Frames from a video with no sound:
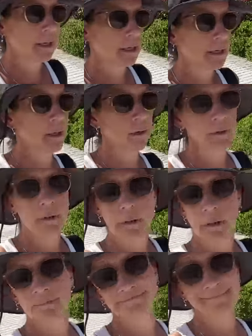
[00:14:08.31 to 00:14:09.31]
So,
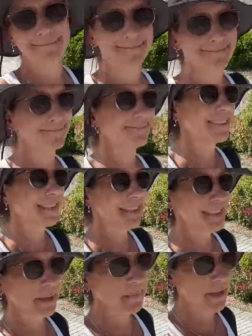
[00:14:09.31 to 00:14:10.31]
it's
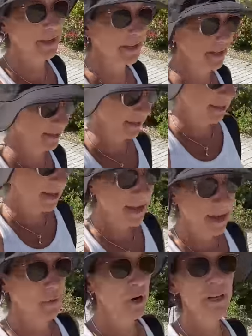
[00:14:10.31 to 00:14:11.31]
something.
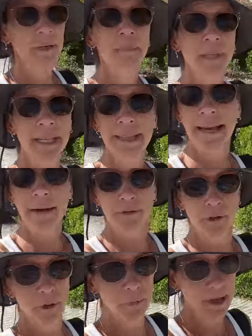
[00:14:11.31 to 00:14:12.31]
And we're not completely out of
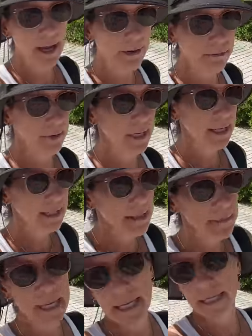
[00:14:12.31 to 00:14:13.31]
food. We have some
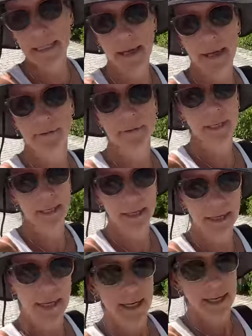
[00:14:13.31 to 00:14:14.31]
meats left,
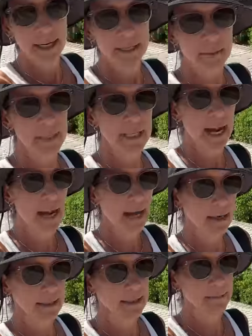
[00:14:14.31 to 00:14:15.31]
some
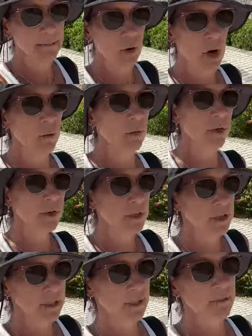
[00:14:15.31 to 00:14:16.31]
snacks, some
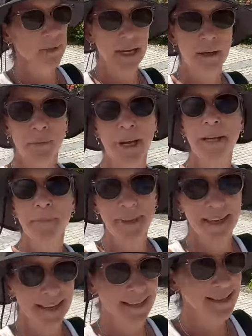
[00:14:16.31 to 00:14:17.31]
bratwurst, and kind of random
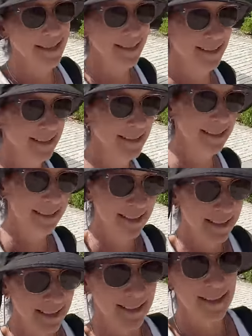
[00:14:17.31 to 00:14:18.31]
things.
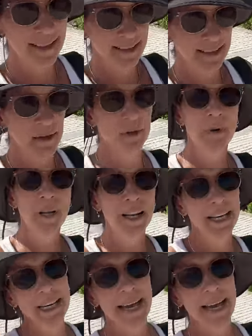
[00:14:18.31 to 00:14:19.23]
So, we're not gonna